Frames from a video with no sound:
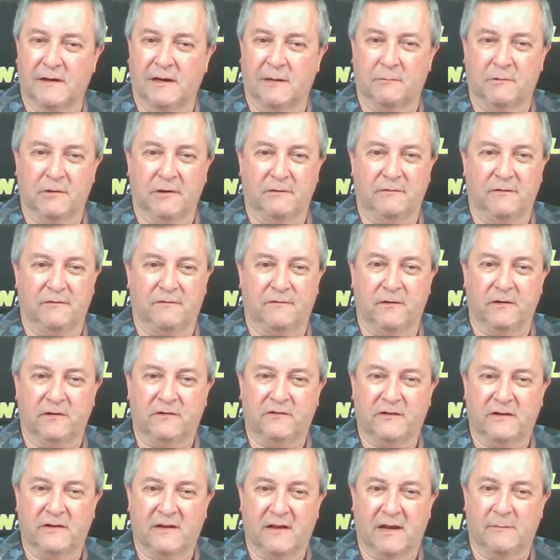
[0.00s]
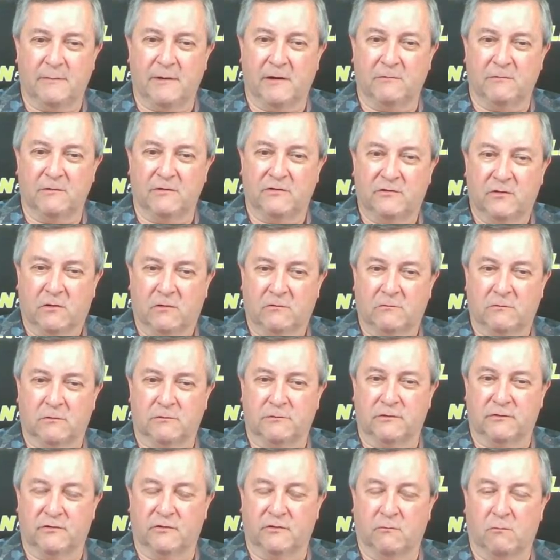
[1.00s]
I believe the first time I was told,
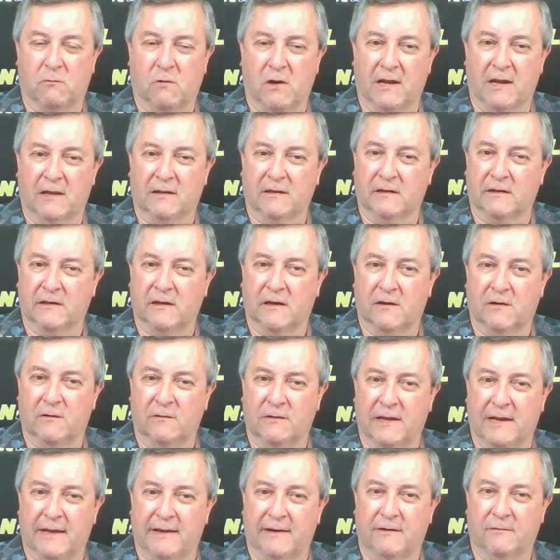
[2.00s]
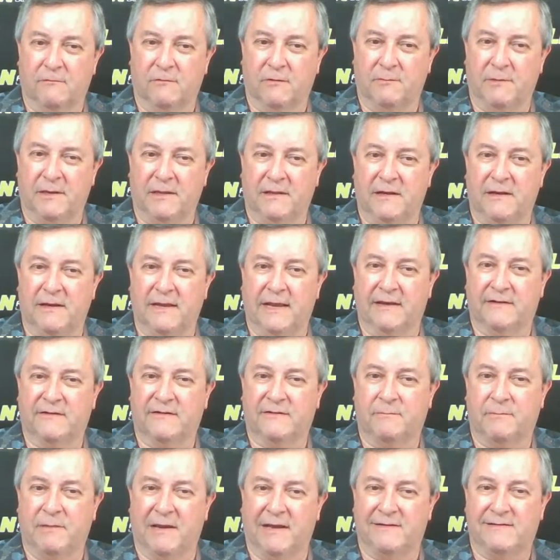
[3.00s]
which was a while ago, that it would be the
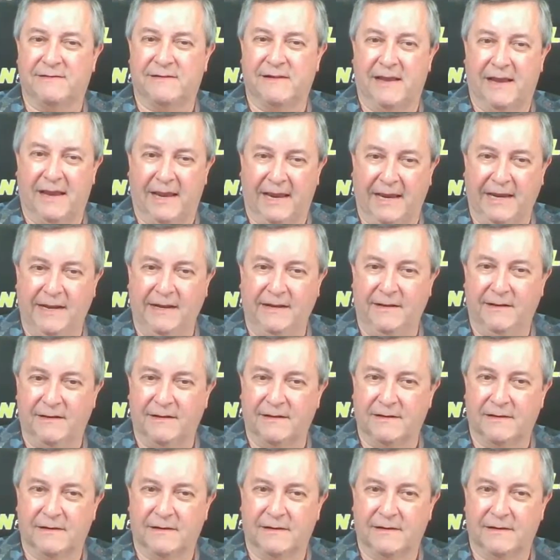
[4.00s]
next best 8